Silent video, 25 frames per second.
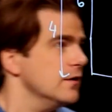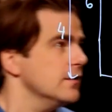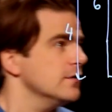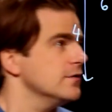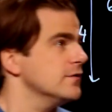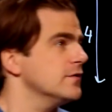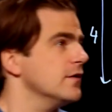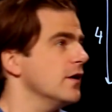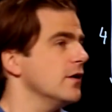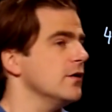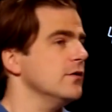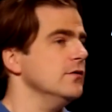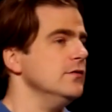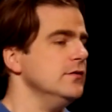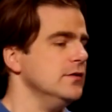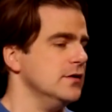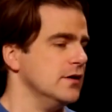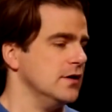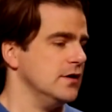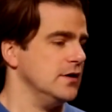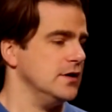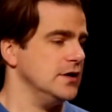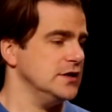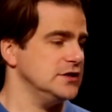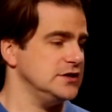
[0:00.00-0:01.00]
So
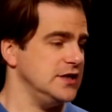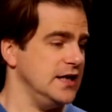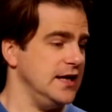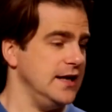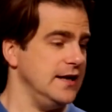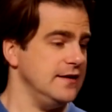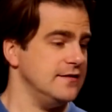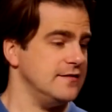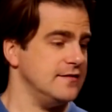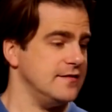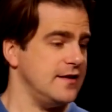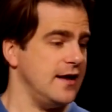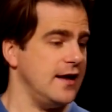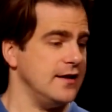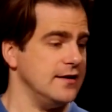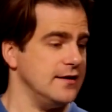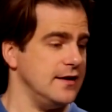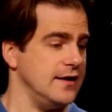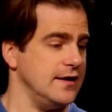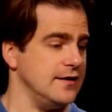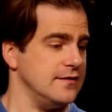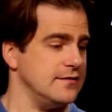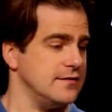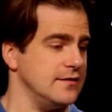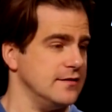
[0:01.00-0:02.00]
she needs 10
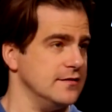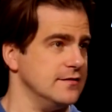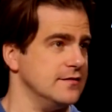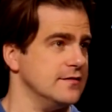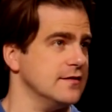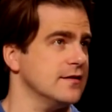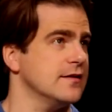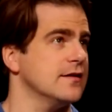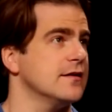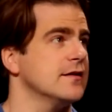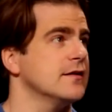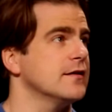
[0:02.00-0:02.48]
litres,